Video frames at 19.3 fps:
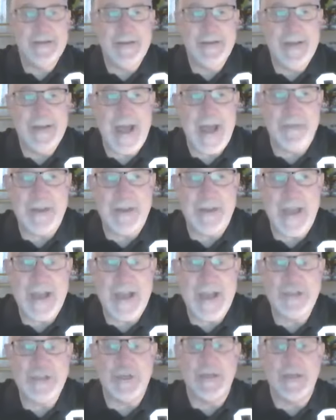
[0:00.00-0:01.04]

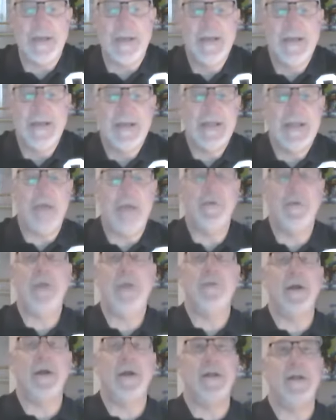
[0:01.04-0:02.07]
navigation that we
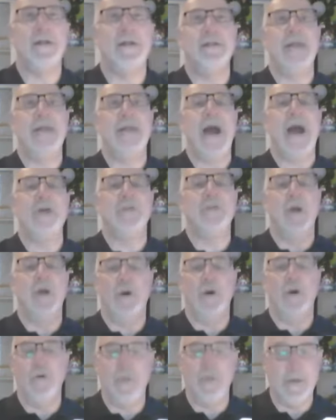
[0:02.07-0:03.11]
would
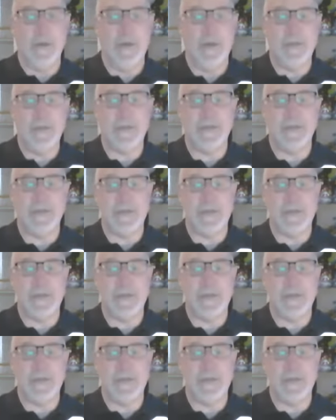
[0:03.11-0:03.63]
download into the